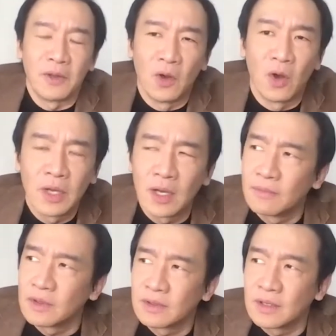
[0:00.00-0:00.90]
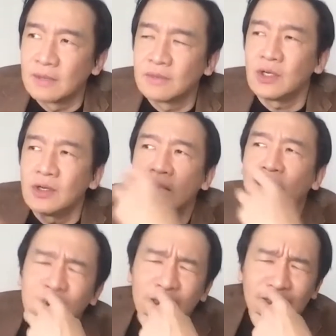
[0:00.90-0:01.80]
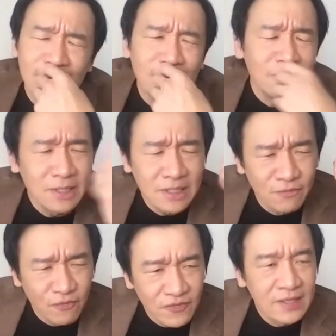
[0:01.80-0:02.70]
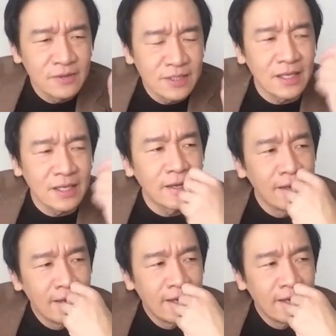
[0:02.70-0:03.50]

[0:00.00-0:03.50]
You know, I mean, I'm, I'm talking. I'm like, you know, this feels like